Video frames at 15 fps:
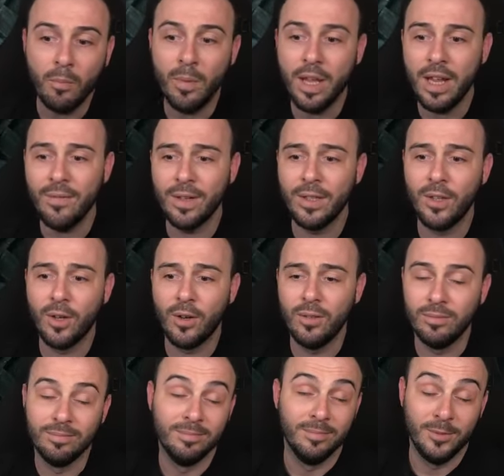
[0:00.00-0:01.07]
even
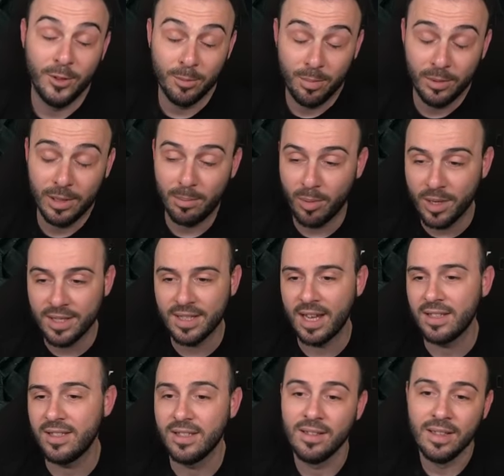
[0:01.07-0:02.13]
though you put the
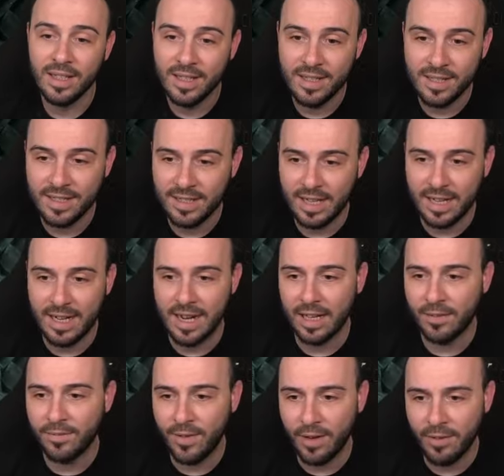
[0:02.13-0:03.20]
presets still
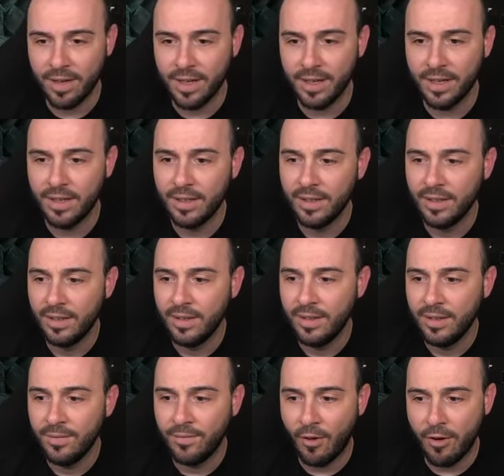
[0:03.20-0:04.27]
not very
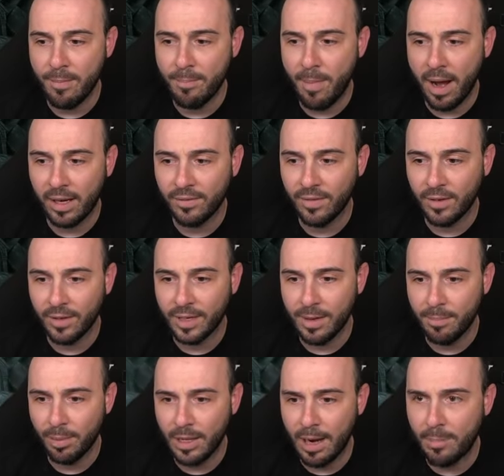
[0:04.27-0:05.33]
very impactful okay
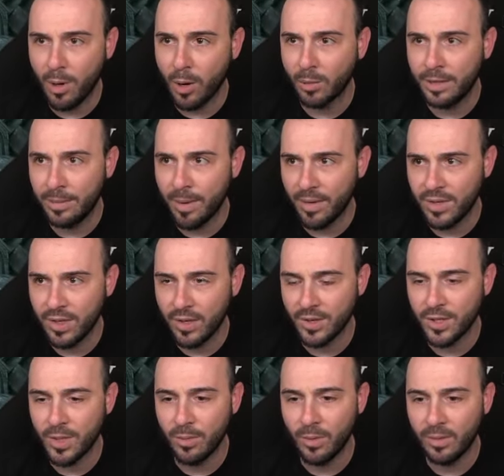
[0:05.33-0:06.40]
put a block debuffs on
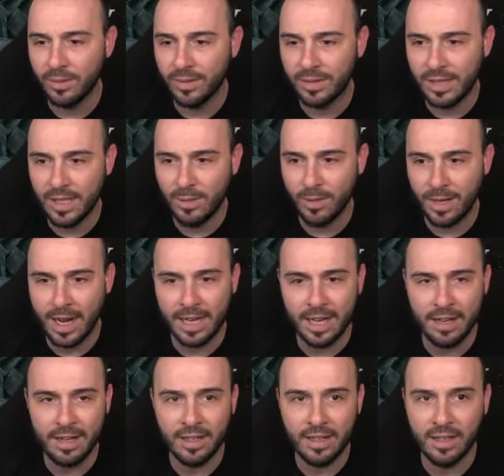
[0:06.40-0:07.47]
so at least we're not
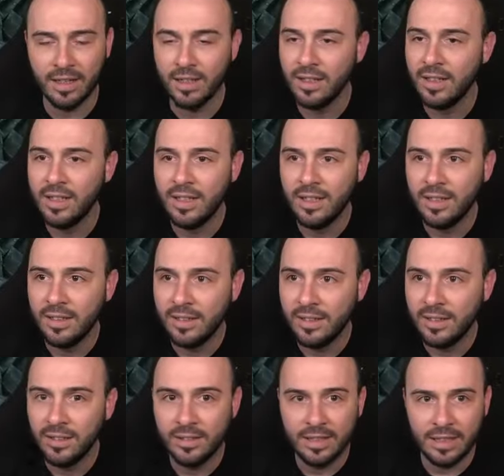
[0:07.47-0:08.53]
getting a
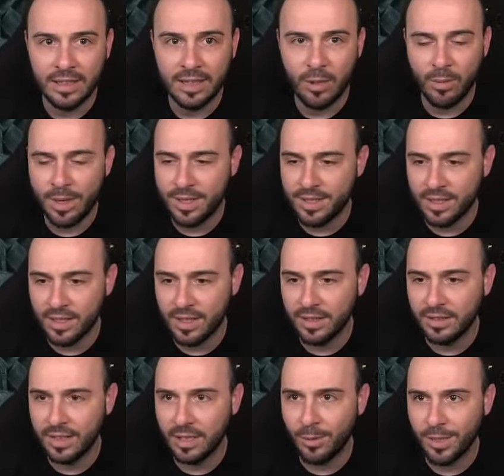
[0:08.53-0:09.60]
the decrease uh,
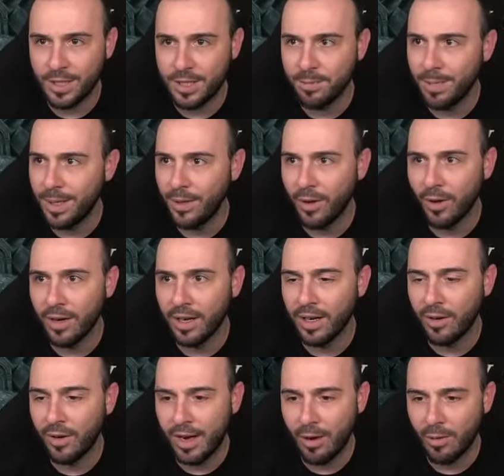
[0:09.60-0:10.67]
decrease speed on uh,
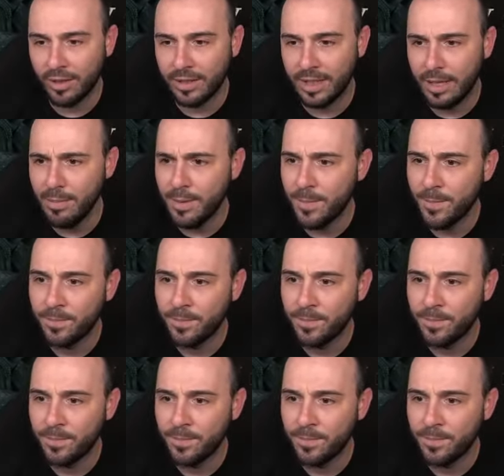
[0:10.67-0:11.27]
on our team.